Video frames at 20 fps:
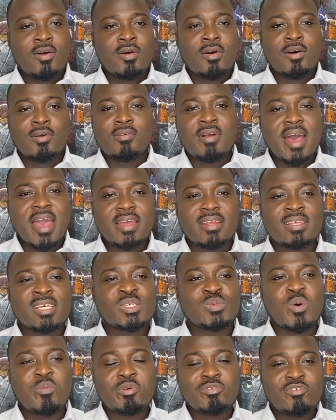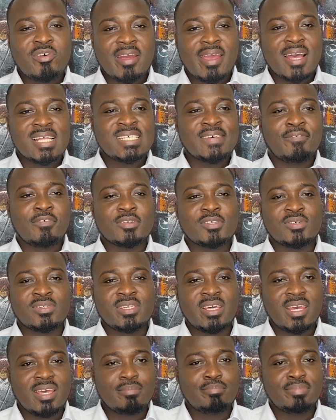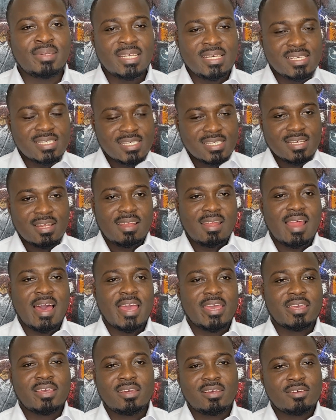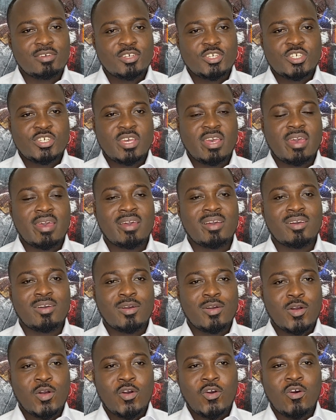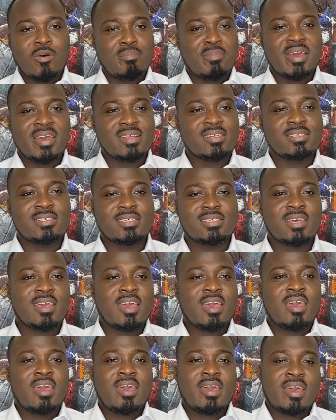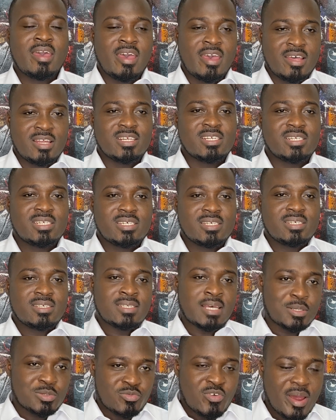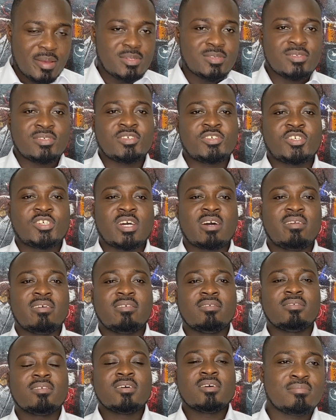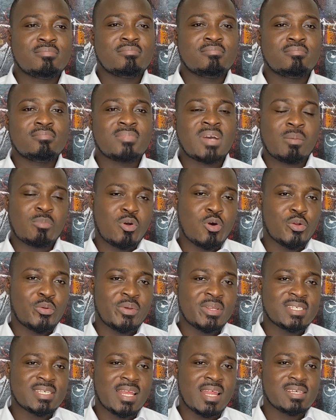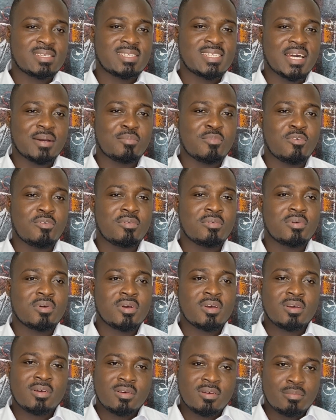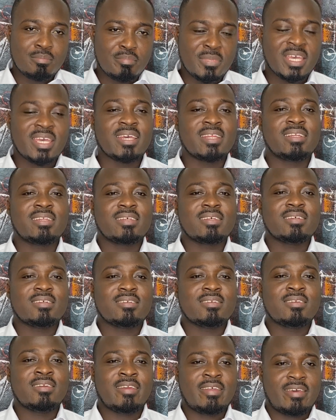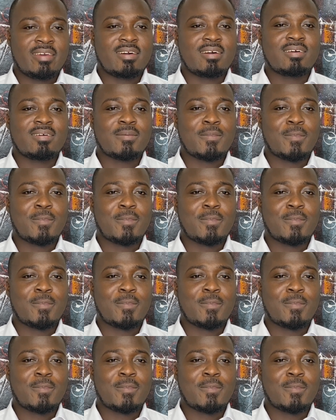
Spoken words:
All right, this is what we draw a curtain for today. Please like, share, comment, and subscribe to this channel. I'm Godwin Selassie Dapo. Make it legal.